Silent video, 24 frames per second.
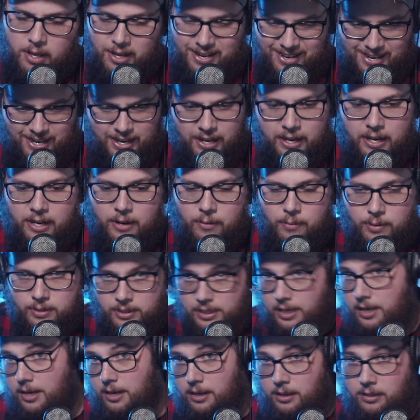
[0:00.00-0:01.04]
and it
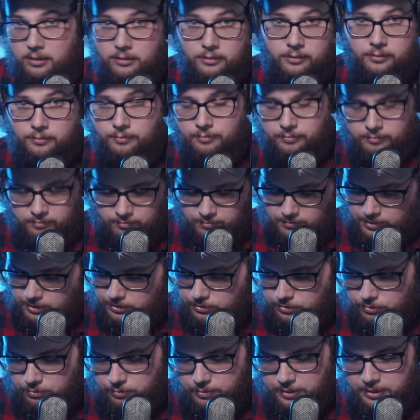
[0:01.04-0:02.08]
was a it
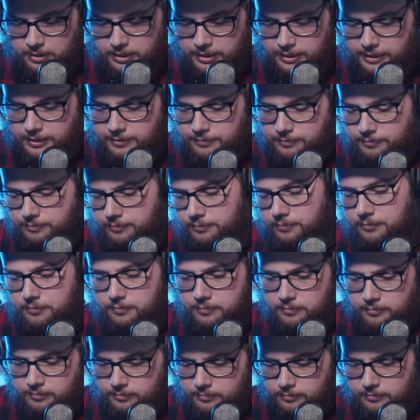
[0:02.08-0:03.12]
was a really
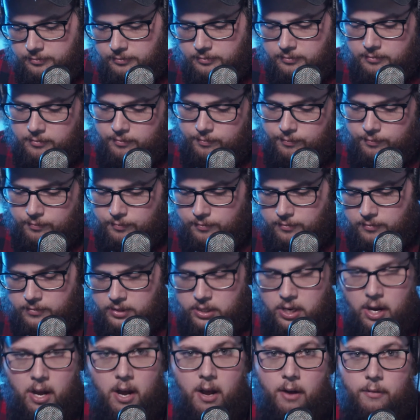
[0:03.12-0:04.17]

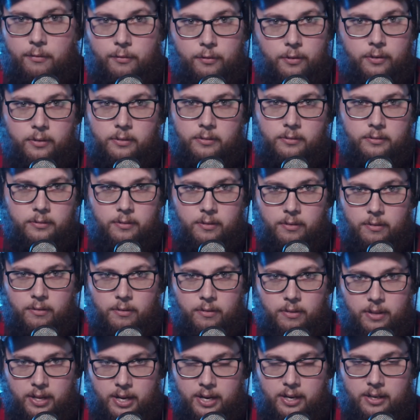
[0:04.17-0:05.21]
tough
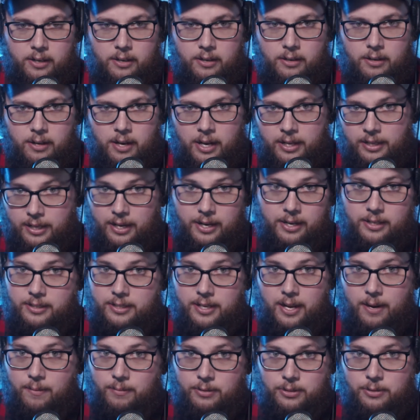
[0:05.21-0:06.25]
thing. I, at the
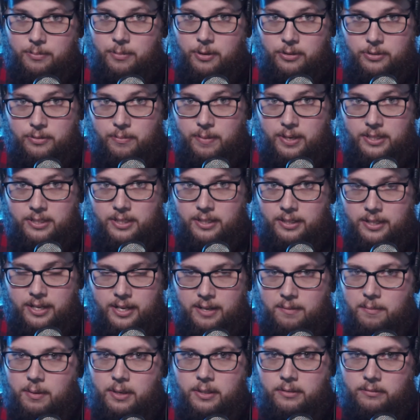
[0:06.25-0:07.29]
time, was the most amazing
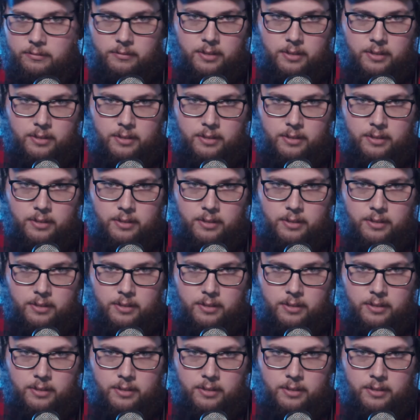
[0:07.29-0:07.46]
thing, but